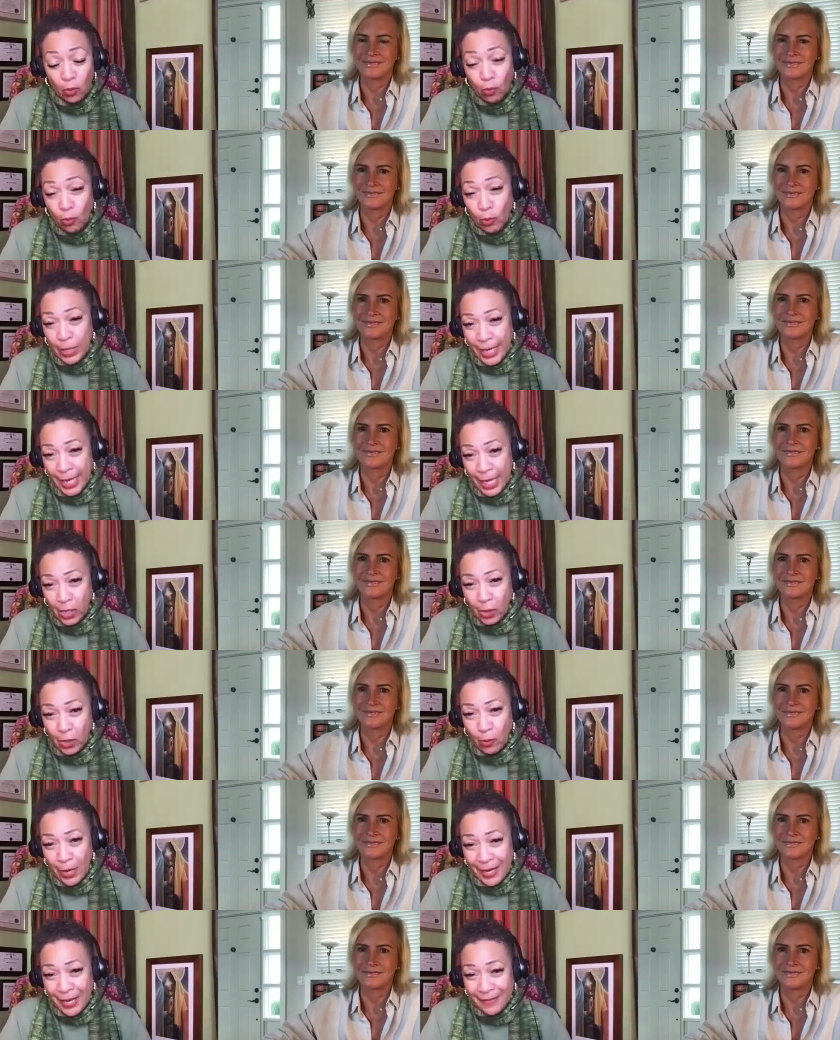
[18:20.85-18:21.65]

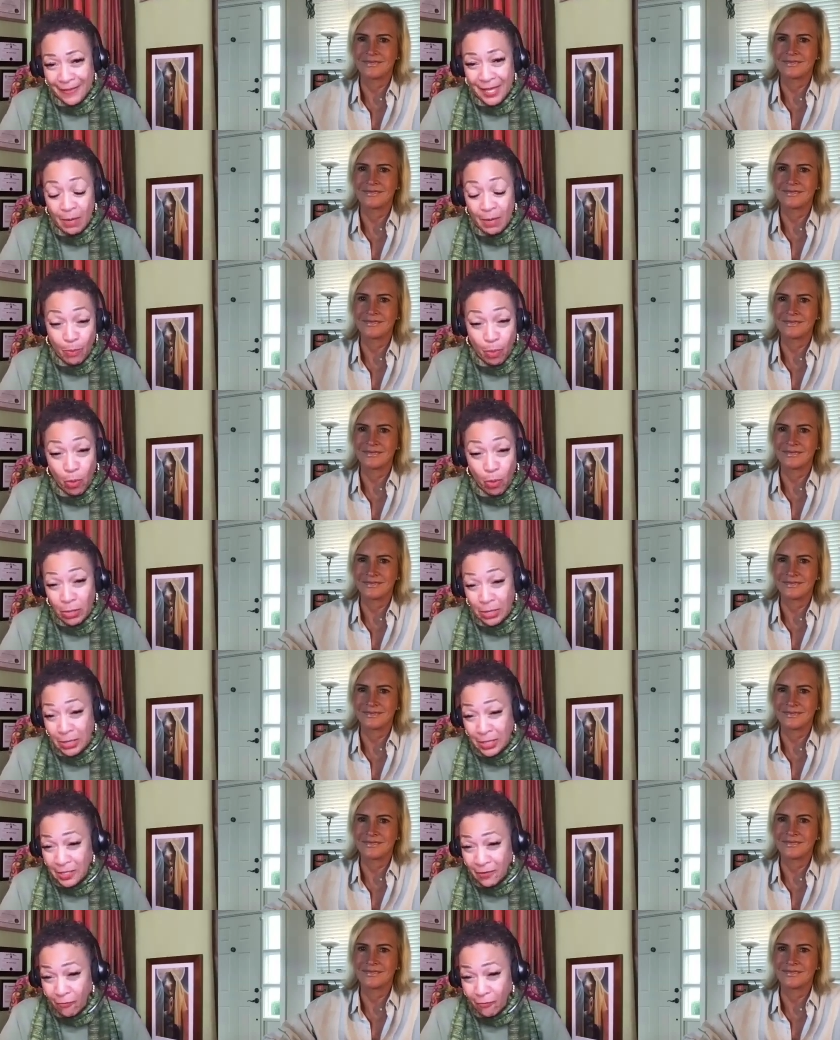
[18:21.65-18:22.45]
Speaker 1: reiterate the
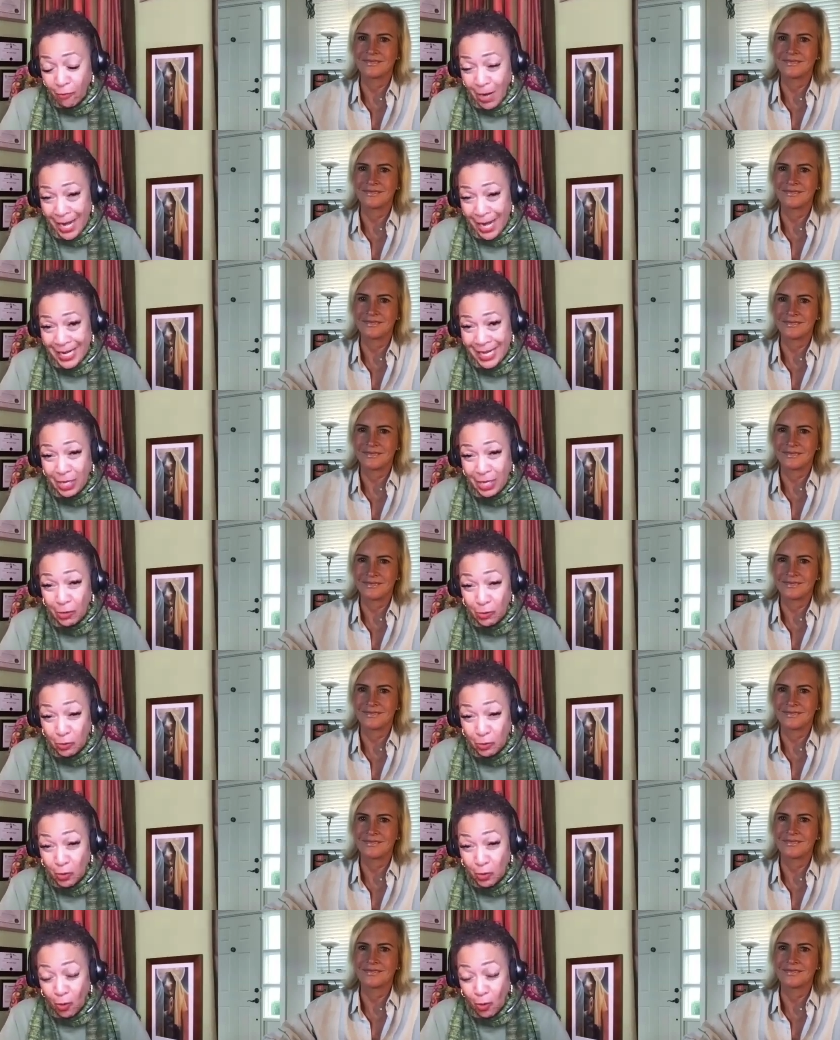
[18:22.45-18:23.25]
importance of writing your
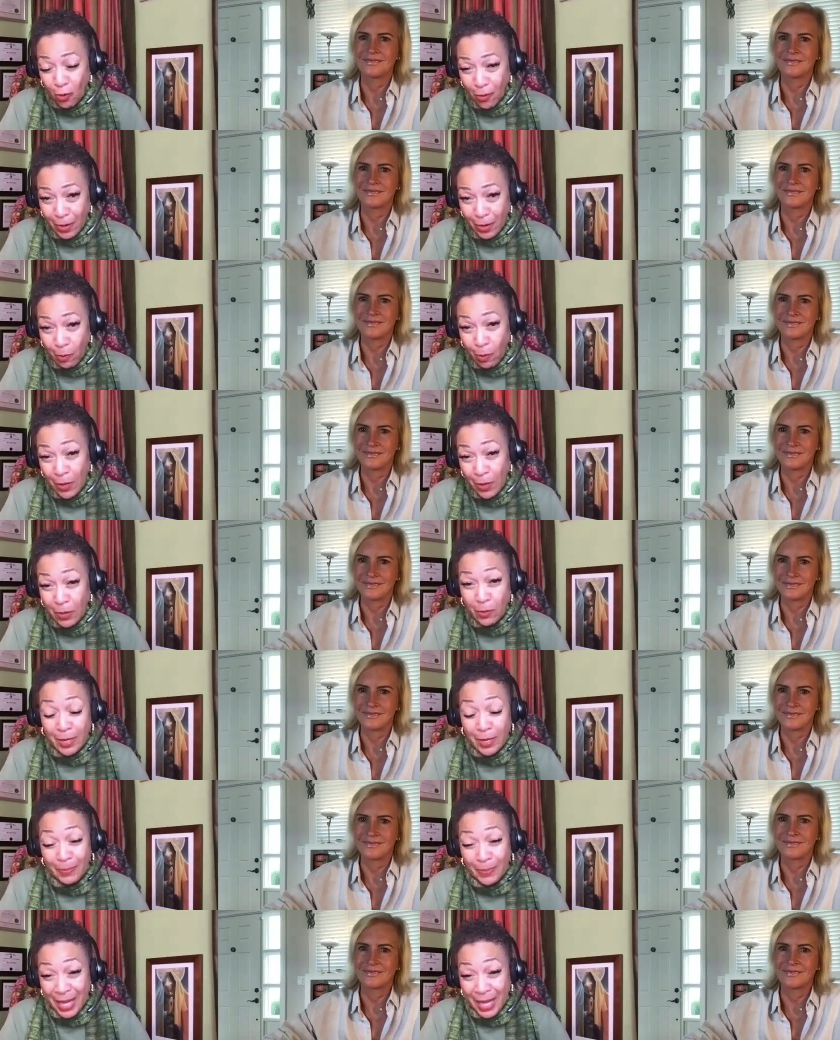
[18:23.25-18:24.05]
story
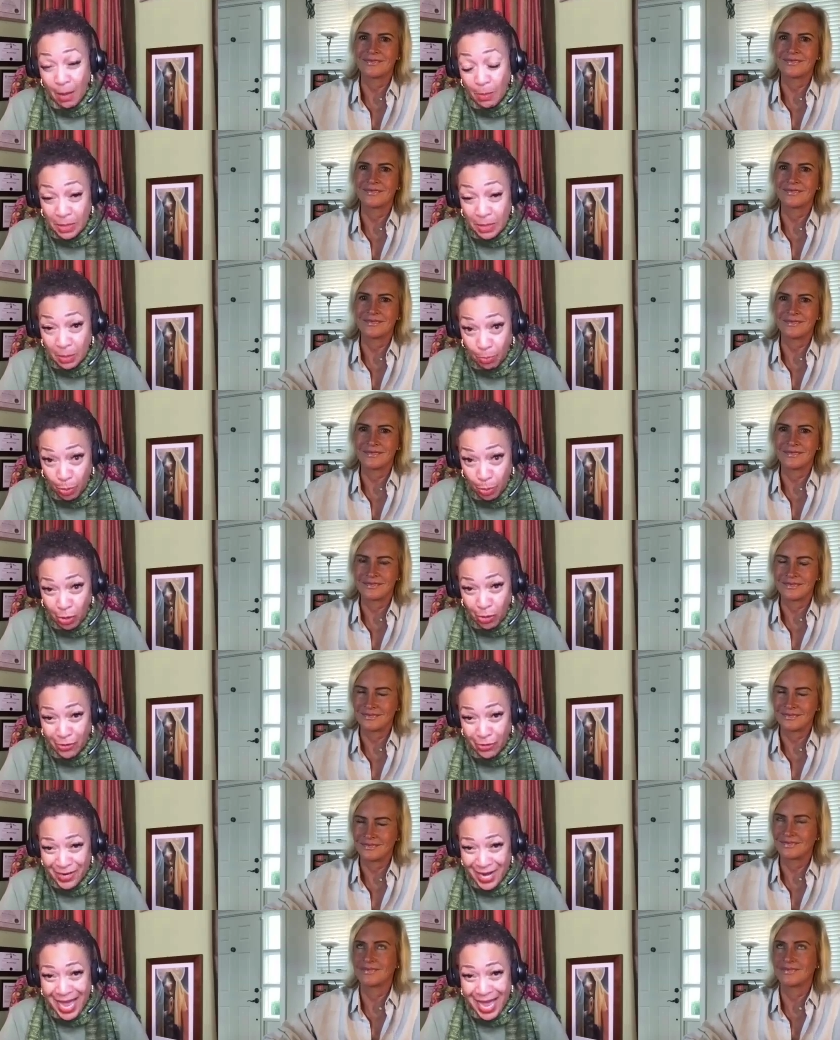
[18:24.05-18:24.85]
whether it becomes a
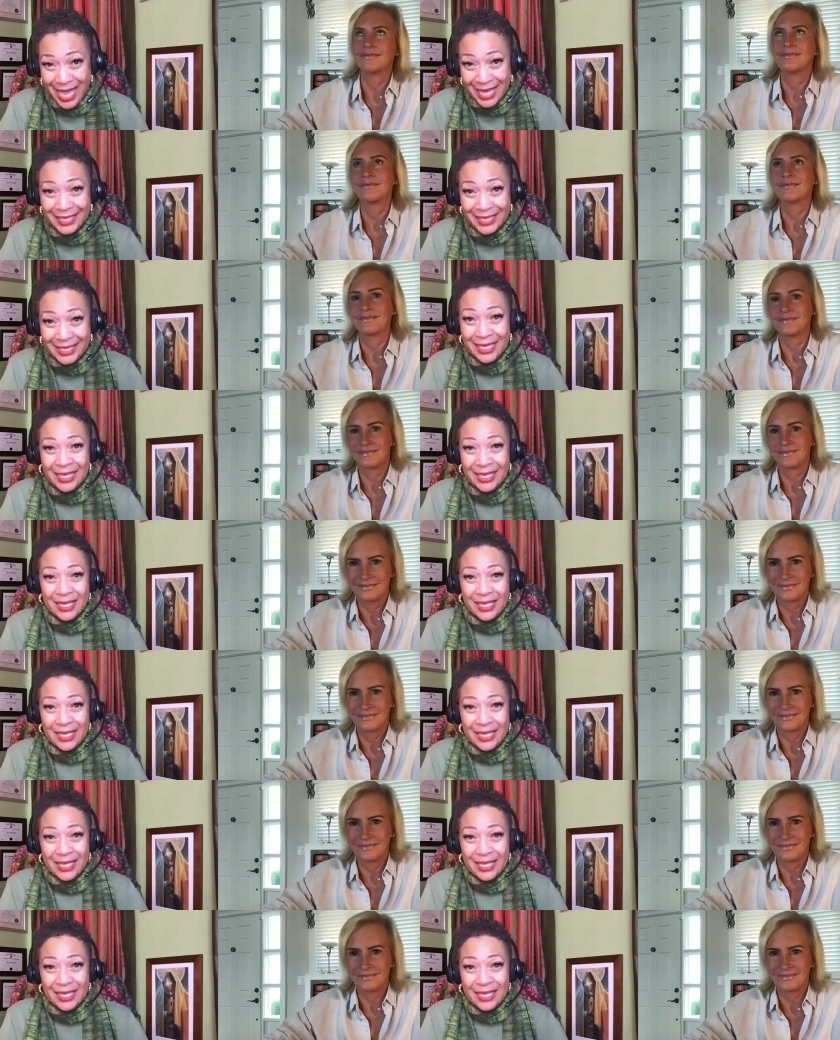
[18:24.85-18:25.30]
book or not